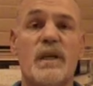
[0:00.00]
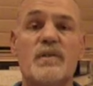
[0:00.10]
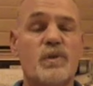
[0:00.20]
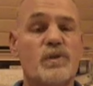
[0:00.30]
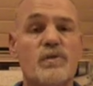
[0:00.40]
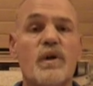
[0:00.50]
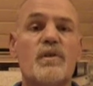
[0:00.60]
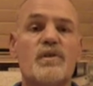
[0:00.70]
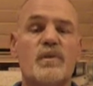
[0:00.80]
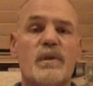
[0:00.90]
That's what you
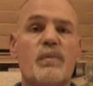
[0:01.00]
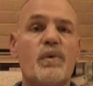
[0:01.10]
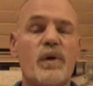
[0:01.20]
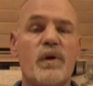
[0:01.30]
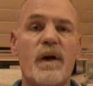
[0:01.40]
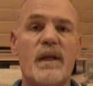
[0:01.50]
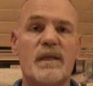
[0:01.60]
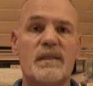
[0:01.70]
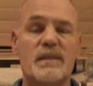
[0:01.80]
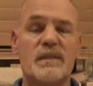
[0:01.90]
notice with a poor runner
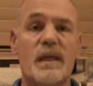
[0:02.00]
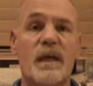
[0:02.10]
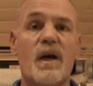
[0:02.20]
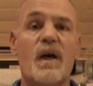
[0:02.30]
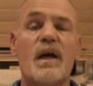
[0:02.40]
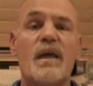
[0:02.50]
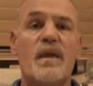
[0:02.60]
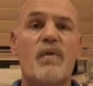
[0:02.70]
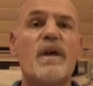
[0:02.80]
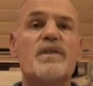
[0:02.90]
is
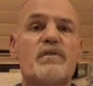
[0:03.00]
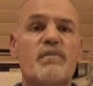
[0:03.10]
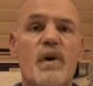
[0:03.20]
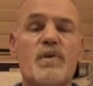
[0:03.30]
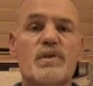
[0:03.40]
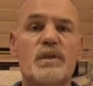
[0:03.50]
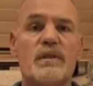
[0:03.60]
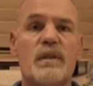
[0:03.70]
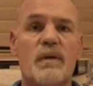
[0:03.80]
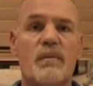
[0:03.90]
their range of
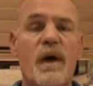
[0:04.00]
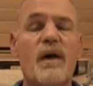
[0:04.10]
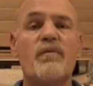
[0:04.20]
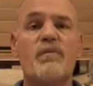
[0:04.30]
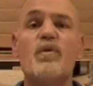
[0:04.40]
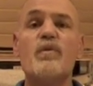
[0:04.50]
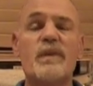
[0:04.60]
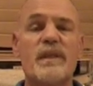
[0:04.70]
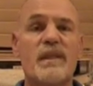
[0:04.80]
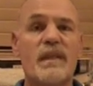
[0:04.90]
motion, the amount of
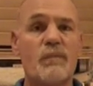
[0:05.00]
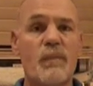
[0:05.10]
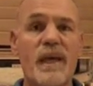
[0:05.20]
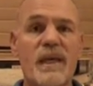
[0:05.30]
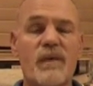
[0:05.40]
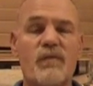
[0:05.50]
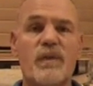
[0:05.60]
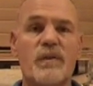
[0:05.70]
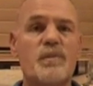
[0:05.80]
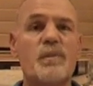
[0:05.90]
movement that they're making
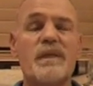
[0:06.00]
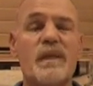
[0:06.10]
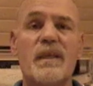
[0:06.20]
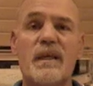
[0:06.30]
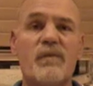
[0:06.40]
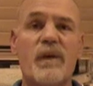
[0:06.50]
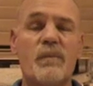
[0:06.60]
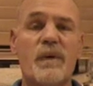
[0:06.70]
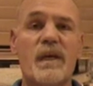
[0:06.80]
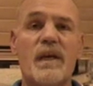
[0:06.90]
for the speed that they're
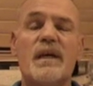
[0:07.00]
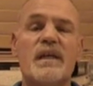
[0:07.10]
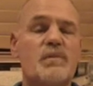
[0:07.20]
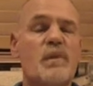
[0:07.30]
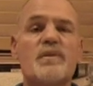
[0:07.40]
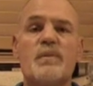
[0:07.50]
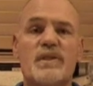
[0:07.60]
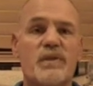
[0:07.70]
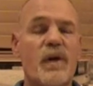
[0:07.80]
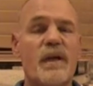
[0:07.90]
developing is much,
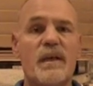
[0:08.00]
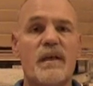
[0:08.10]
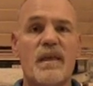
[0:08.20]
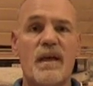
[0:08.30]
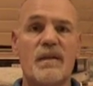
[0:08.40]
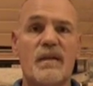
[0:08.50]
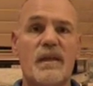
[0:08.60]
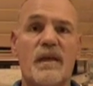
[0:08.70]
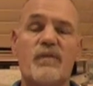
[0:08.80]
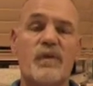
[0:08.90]
much greater than
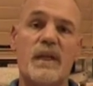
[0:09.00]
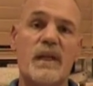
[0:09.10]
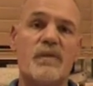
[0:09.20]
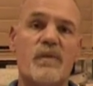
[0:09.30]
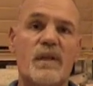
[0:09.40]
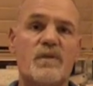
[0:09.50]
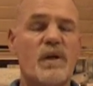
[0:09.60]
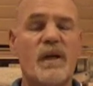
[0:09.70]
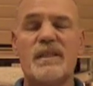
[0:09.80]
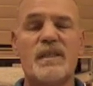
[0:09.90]
for the elite runners.
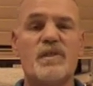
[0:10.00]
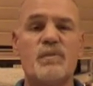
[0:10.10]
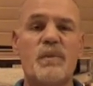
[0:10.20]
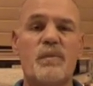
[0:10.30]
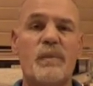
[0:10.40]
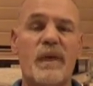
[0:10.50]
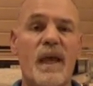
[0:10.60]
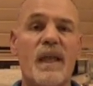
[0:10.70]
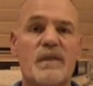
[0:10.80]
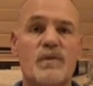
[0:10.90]
When I teach people
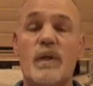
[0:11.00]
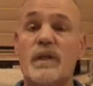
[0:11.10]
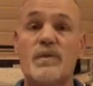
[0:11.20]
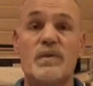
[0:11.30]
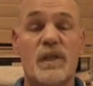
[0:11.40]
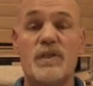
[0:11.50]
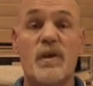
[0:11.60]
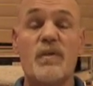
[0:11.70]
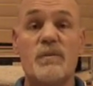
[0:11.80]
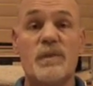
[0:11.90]
mechanics, all I do is I
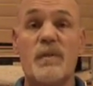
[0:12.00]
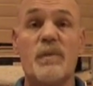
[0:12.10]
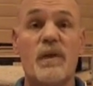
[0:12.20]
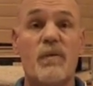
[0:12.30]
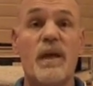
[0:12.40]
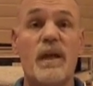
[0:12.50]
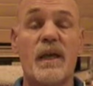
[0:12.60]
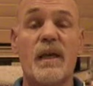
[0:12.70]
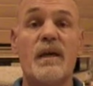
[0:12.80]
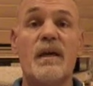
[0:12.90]
show them somebody
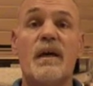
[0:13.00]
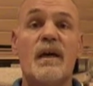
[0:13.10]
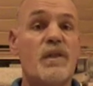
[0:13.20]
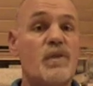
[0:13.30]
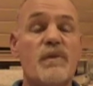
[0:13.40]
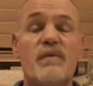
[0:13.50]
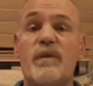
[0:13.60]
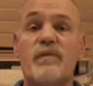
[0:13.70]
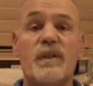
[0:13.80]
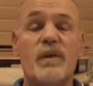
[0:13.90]
running a
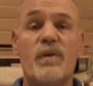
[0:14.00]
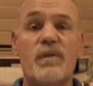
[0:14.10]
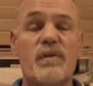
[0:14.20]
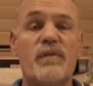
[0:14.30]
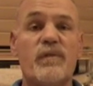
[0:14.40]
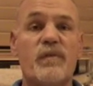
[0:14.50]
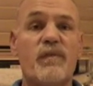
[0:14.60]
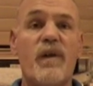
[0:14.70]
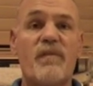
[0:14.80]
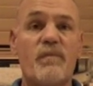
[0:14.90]
350 or a 355
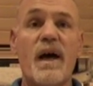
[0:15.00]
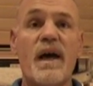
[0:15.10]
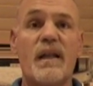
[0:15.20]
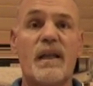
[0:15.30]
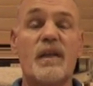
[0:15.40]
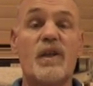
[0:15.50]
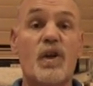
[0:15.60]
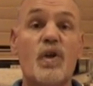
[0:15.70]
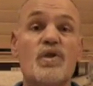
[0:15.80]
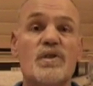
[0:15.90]
mile, and it
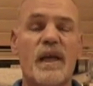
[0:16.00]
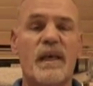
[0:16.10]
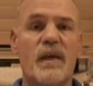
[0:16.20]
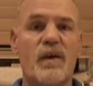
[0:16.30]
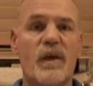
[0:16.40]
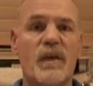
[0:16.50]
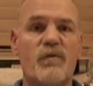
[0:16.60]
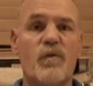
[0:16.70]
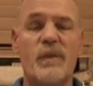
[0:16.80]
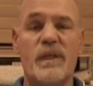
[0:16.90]
looks like they're going at
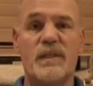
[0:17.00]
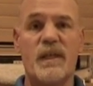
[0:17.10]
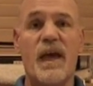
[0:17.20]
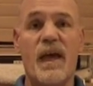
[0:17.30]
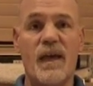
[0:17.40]
4 minutes a k.